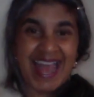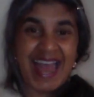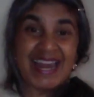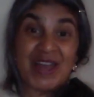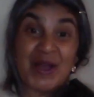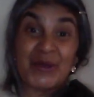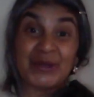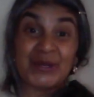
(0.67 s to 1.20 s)

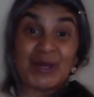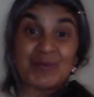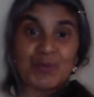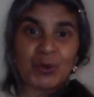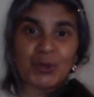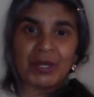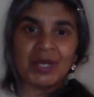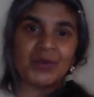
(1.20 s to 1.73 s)
Hello and good
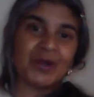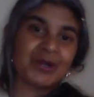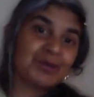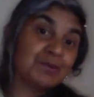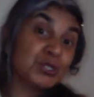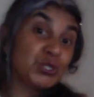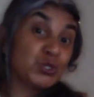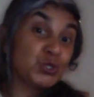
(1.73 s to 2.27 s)
morning.
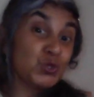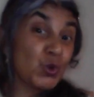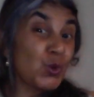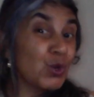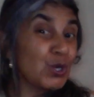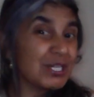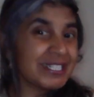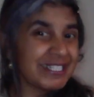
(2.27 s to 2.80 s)
Welcome to
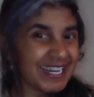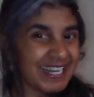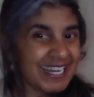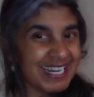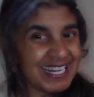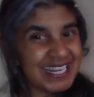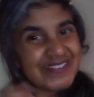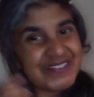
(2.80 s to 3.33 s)
your
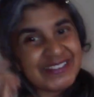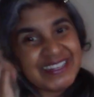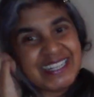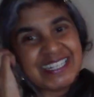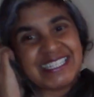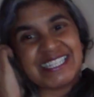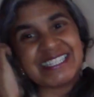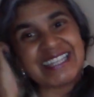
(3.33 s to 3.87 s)
daily
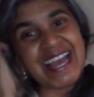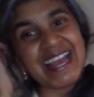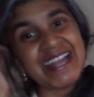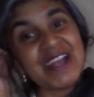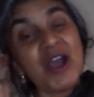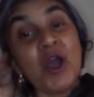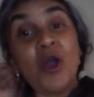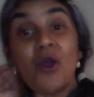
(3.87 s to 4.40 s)
read
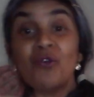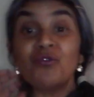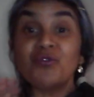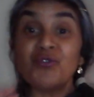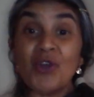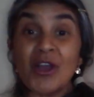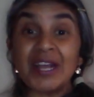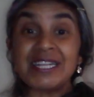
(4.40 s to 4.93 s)
today on
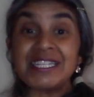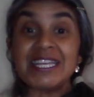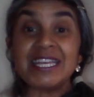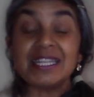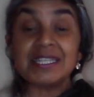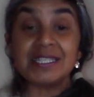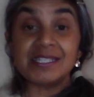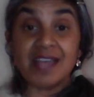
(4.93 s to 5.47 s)

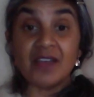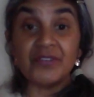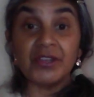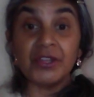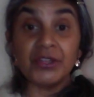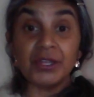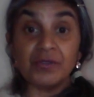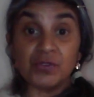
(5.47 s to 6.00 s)
Friday, the
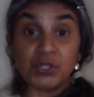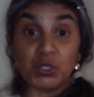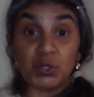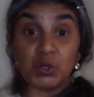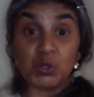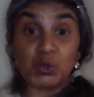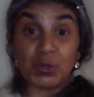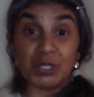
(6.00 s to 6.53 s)
7th of
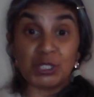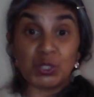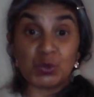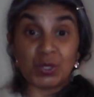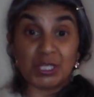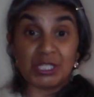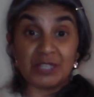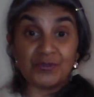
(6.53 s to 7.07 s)
June,
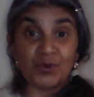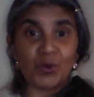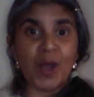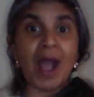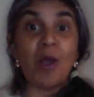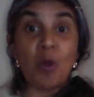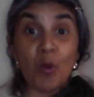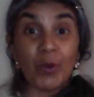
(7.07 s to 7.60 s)

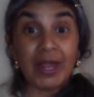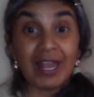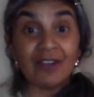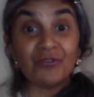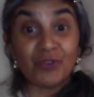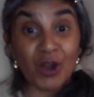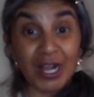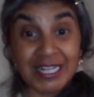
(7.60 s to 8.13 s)
2024. How are we
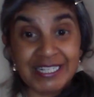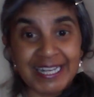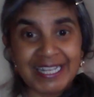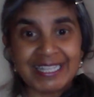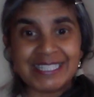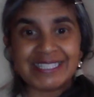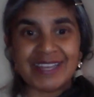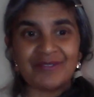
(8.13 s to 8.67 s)
at
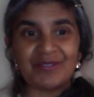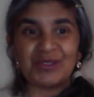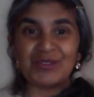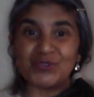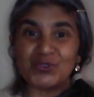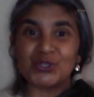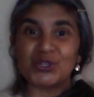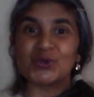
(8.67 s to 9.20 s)
Friday, the
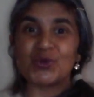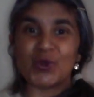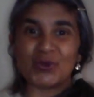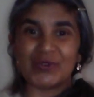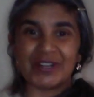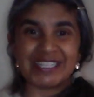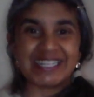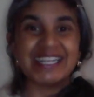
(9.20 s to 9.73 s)
7th of June
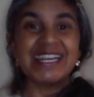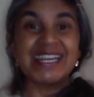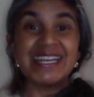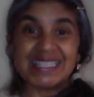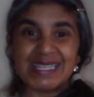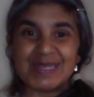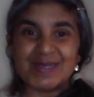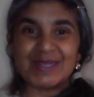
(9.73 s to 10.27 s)
already?
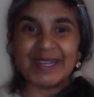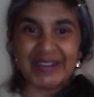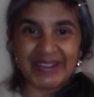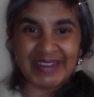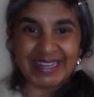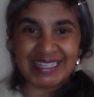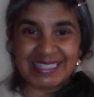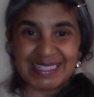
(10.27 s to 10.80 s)
Seems
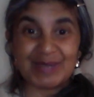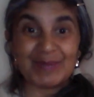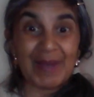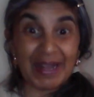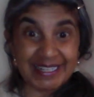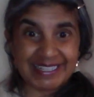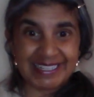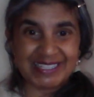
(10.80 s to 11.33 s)
like crazy
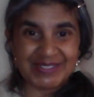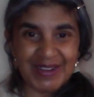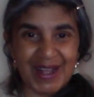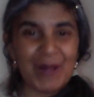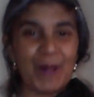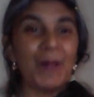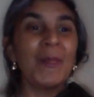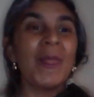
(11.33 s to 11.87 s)
madness,
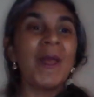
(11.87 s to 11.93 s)
right?